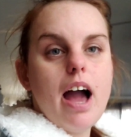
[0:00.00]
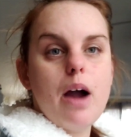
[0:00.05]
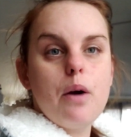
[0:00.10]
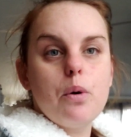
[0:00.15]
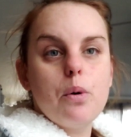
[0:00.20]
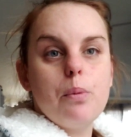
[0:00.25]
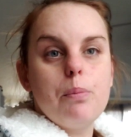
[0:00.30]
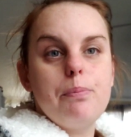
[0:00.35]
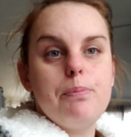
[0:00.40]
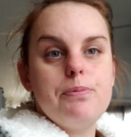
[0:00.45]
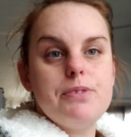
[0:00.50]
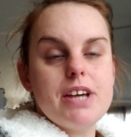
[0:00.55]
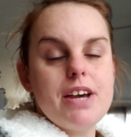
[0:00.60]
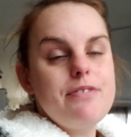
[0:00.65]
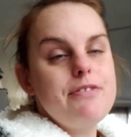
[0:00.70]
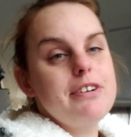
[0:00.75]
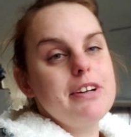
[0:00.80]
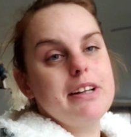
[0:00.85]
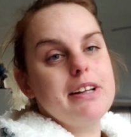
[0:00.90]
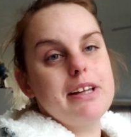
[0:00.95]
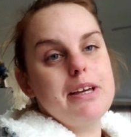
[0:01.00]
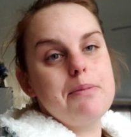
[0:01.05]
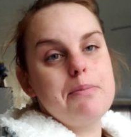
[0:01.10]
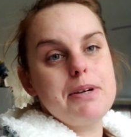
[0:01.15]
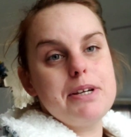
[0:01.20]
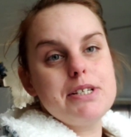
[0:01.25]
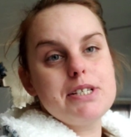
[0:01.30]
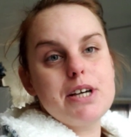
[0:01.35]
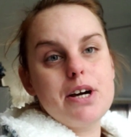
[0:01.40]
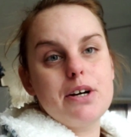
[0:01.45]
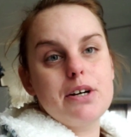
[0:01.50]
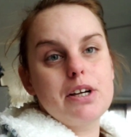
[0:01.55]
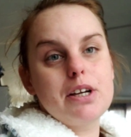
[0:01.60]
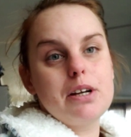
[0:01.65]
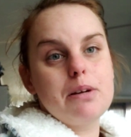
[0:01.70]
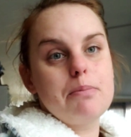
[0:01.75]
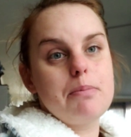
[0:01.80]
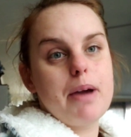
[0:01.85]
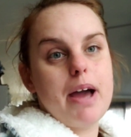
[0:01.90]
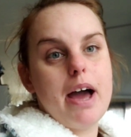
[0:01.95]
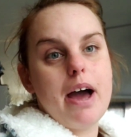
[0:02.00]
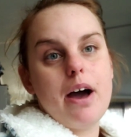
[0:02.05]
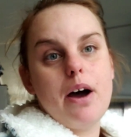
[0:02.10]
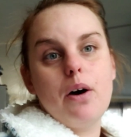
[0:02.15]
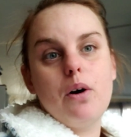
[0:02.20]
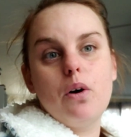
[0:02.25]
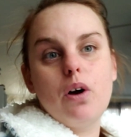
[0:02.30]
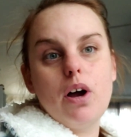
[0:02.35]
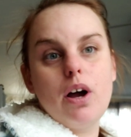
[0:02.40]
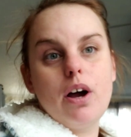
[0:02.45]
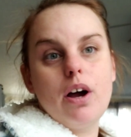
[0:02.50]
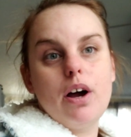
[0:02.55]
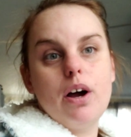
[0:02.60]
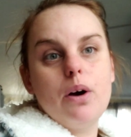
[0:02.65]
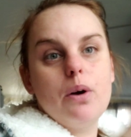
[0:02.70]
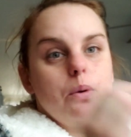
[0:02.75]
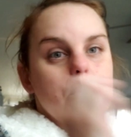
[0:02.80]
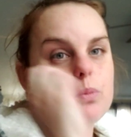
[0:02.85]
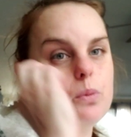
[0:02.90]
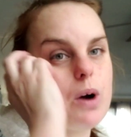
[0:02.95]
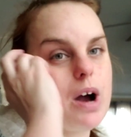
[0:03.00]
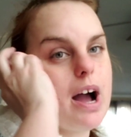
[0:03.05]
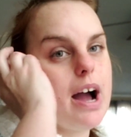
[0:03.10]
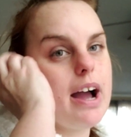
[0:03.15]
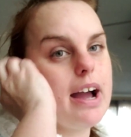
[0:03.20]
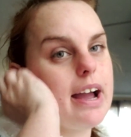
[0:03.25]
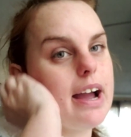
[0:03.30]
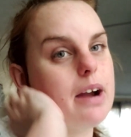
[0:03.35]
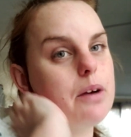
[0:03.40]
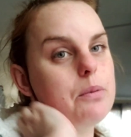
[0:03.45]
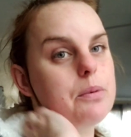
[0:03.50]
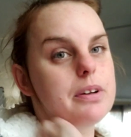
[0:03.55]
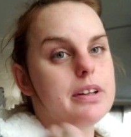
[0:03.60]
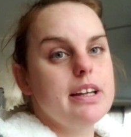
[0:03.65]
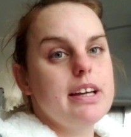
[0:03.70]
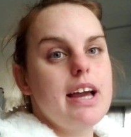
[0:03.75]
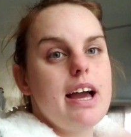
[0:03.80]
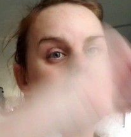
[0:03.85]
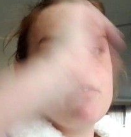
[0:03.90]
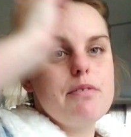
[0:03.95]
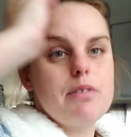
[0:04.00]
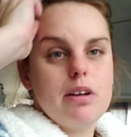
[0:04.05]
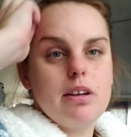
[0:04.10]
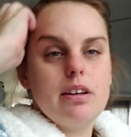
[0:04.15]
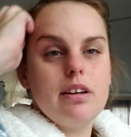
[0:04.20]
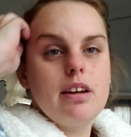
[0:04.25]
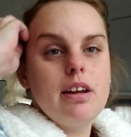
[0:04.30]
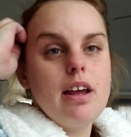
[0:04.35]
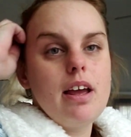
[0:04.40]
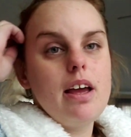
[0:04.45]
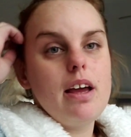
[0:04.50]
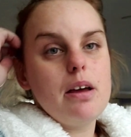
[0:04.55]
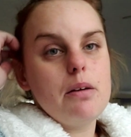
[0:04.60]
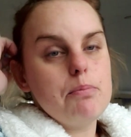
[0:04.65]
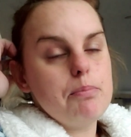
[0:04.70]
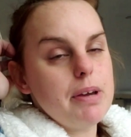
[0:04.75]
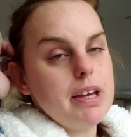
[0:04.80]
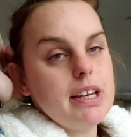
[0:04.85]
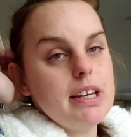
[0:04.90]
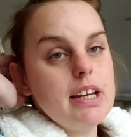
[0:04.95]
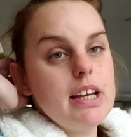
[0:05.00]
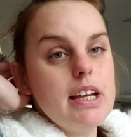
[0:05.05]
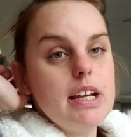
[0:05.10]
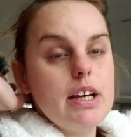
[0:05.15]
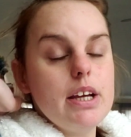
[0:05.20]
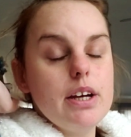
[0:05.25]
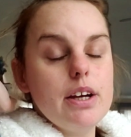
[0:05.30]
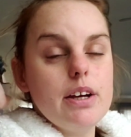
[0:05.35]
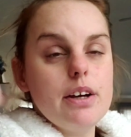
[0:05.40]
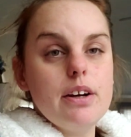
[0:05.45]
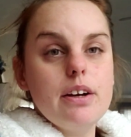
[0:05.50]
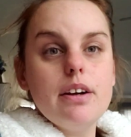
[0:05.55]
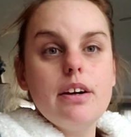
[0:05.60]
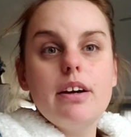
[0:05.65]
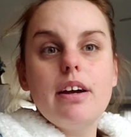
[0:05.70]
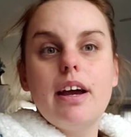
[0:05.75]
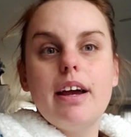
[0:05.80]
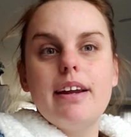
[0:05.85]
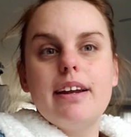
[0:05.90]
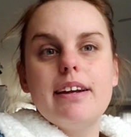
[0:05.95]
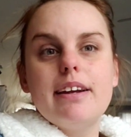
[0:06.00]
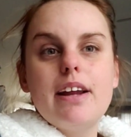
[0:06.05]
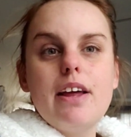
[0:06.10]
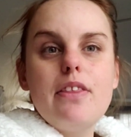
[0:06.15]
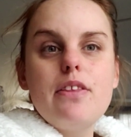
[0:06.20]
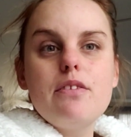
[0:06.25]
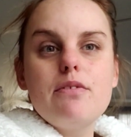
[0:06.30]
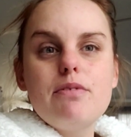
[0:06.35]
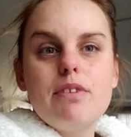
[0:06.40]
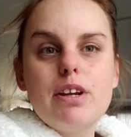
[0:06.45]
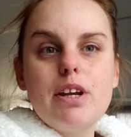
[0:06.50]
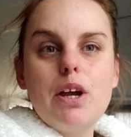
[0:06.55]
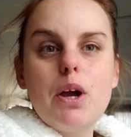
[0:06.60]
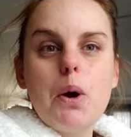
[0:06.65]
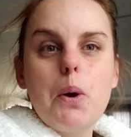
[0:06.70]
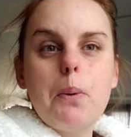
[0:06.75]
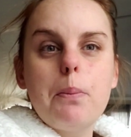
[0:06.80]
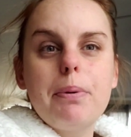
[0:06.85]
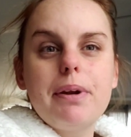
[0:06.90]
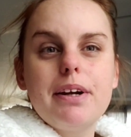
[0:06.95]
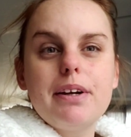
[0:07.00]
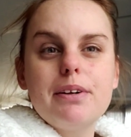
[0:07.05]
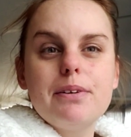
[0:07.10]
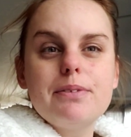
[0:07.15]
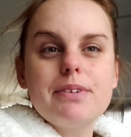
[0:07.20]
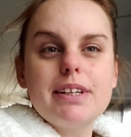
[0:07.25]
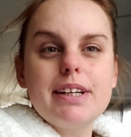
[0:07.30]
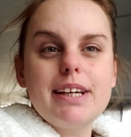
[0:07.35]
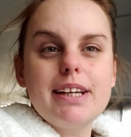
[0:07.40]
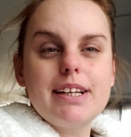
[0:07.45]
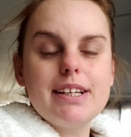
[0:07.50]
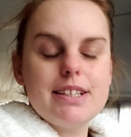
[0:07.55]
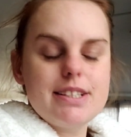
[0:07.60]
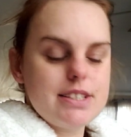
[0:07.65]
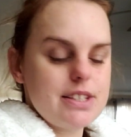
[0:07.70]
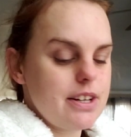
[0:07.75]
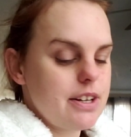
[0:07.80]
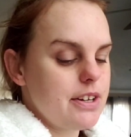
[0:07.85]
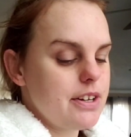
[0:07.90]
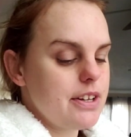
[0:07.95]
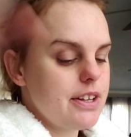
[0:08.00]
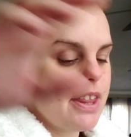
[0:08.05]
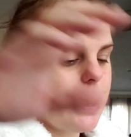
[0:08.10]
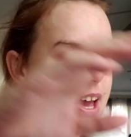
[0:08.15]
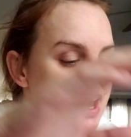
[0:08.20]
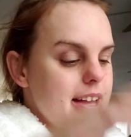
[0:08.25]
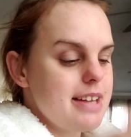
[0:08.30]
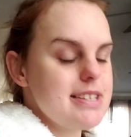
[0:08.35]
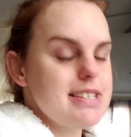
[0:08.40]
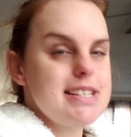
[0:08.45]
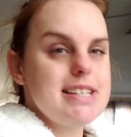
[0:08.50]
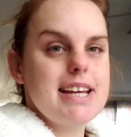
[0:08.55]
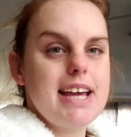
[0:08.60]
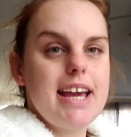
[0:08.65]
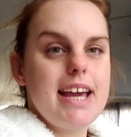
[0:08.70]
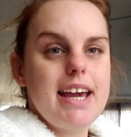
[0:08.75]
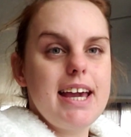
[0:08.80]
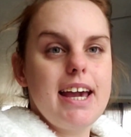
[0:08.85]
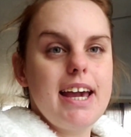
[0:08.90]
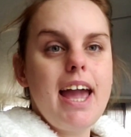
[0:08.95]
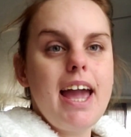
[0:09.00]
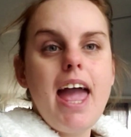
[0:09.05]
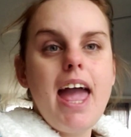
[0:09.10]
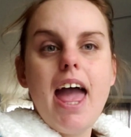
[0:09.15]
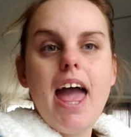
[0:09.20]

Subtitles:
I will definitely be talking about why I really haven't been here in another video, but I don't want to get into all that today.